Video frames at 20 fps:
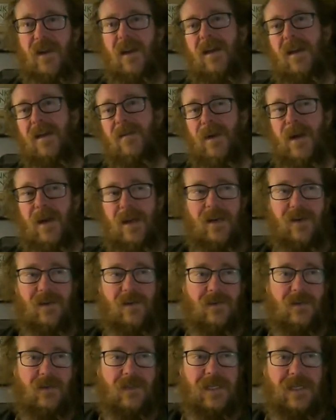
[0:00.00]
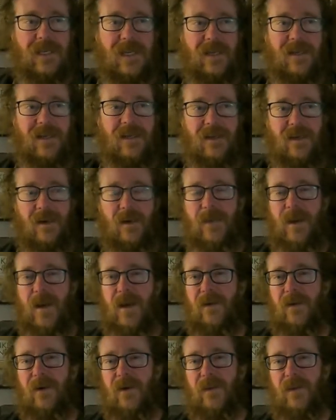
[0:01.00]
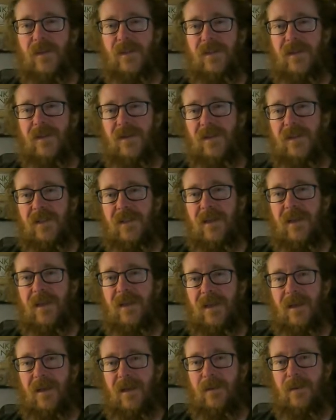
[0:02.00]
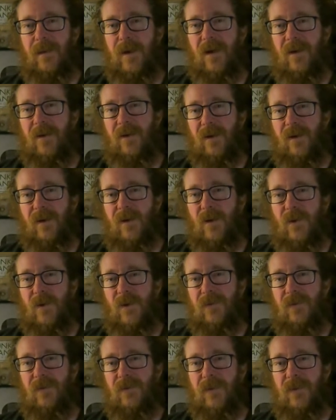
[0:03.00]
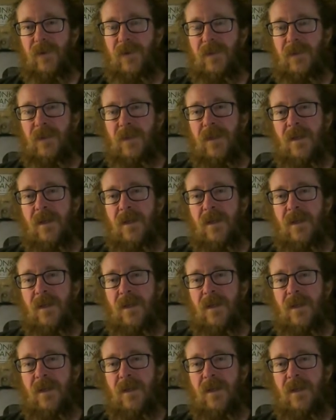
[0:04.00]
I came back here and looked again, and our battery was still sitting at about 1/4 full.